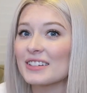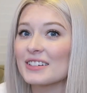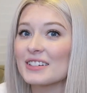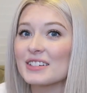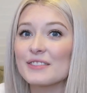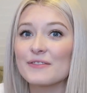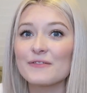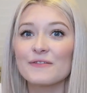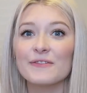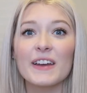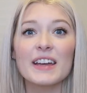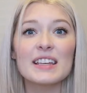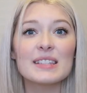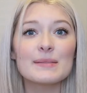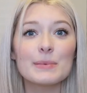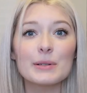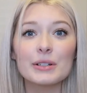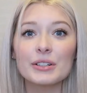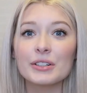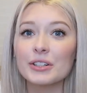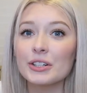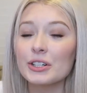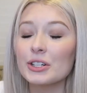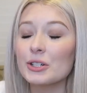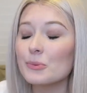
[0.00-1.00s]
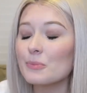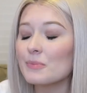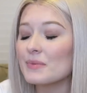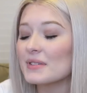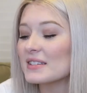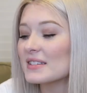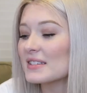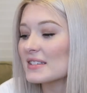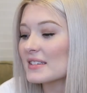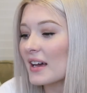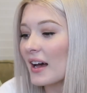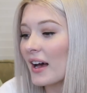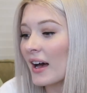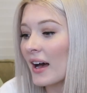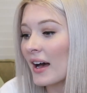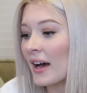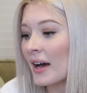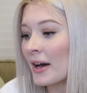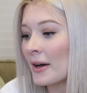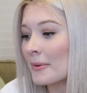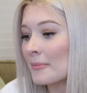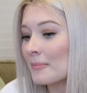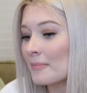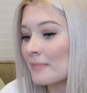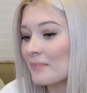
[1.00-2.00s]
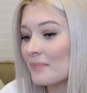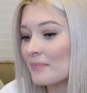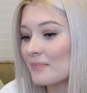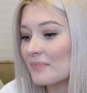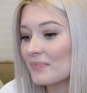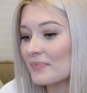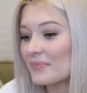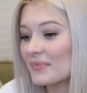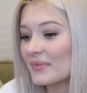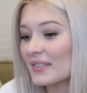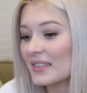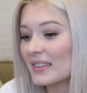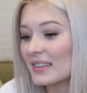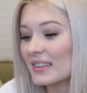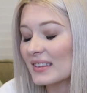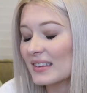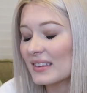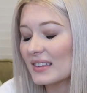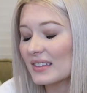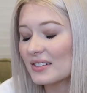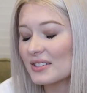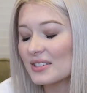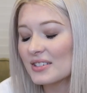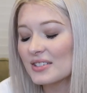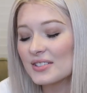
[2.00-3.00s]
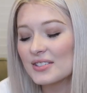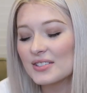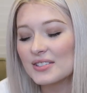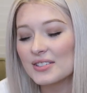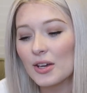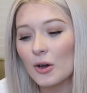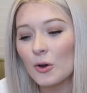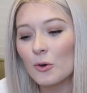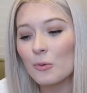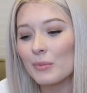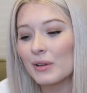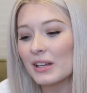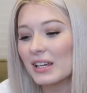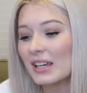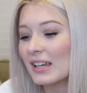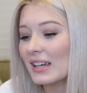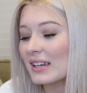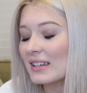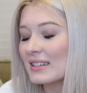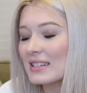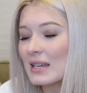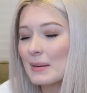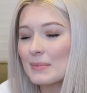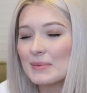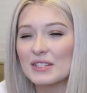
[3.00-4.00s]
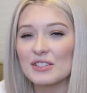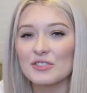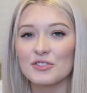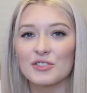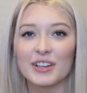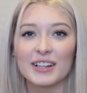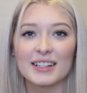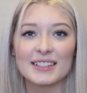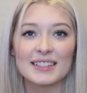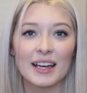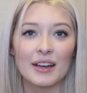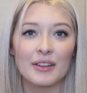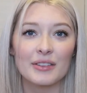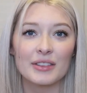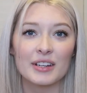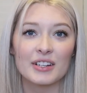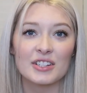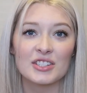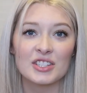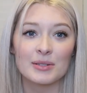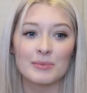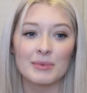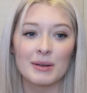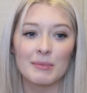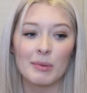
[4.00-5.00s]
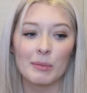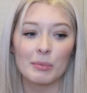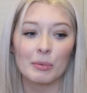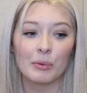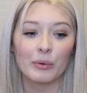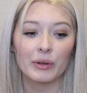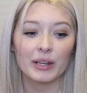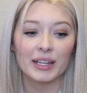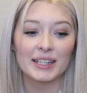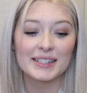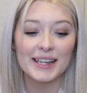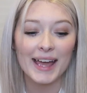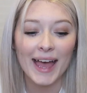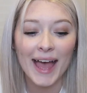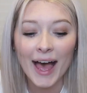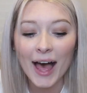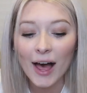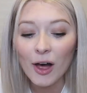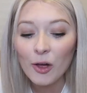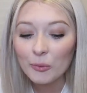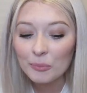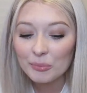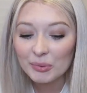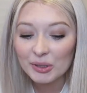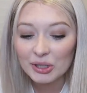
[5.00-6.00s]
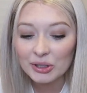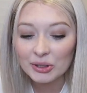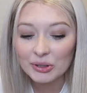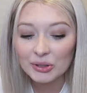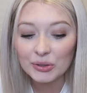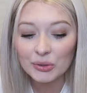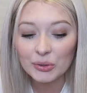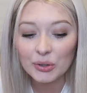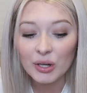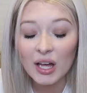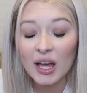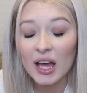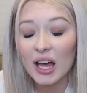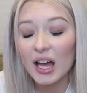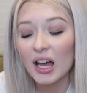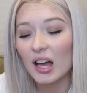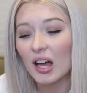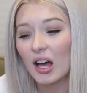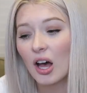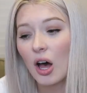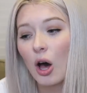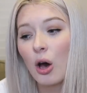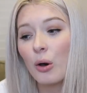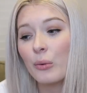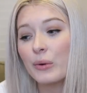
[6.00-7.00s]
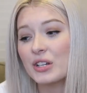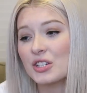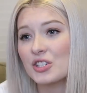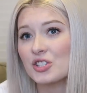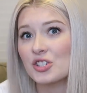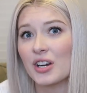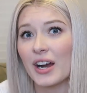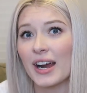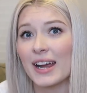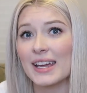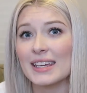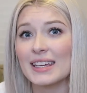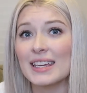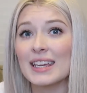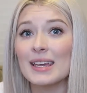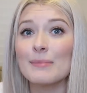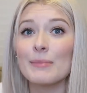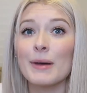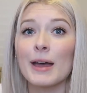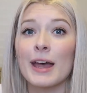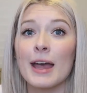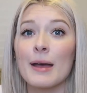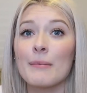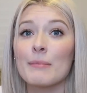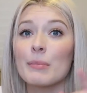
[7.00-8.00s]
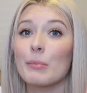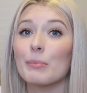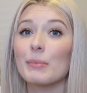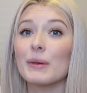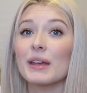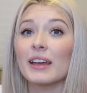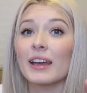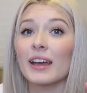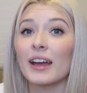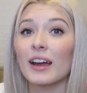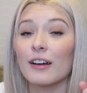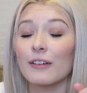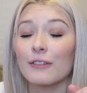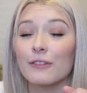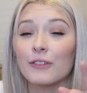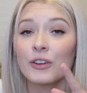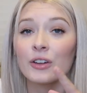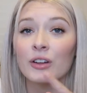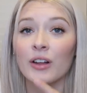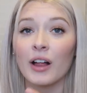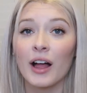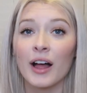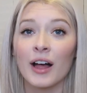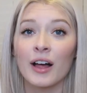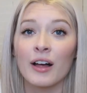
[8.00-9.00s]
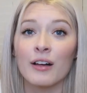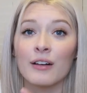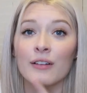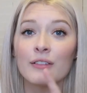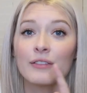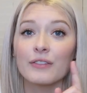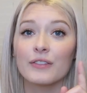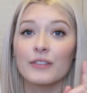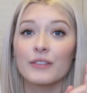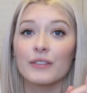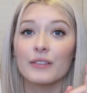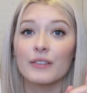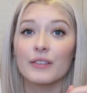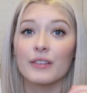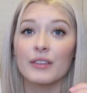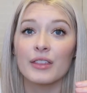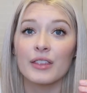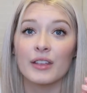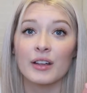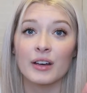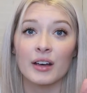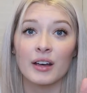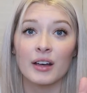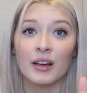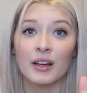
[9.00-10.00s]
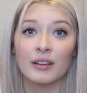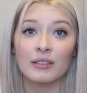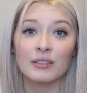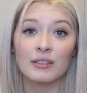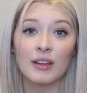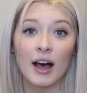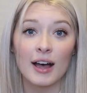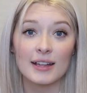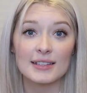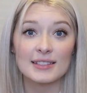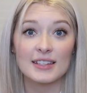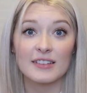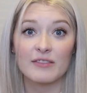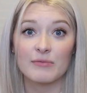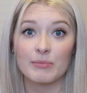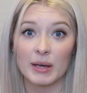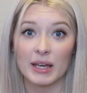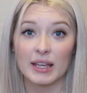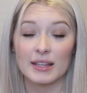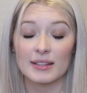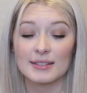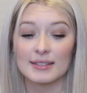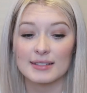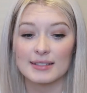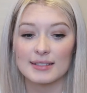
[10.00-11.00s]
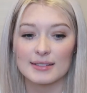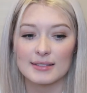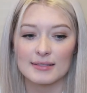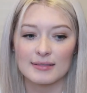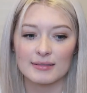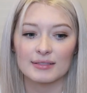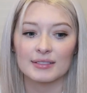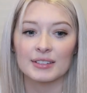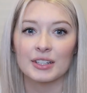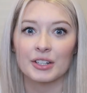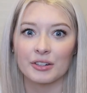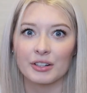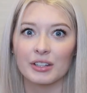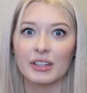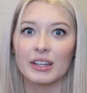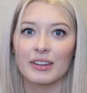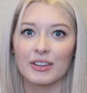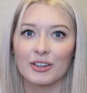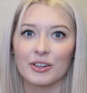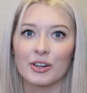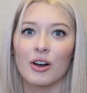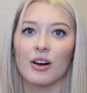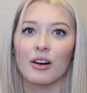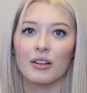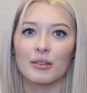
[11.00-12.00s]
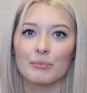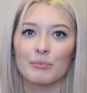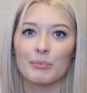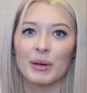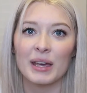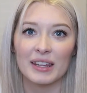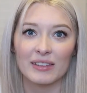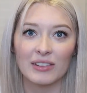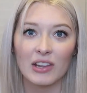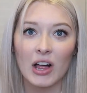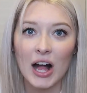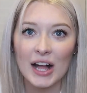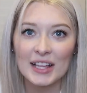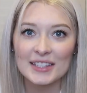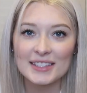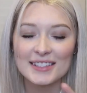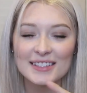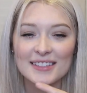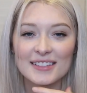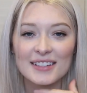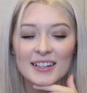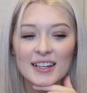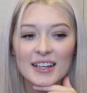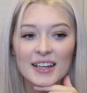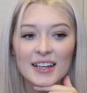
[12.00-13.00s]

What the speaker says: there's Facebook groups. There's so many tips and tricks out there, so many people willing to help you. Always try eBay, but be careful of the lots of pins. Literally, they're called pin lots.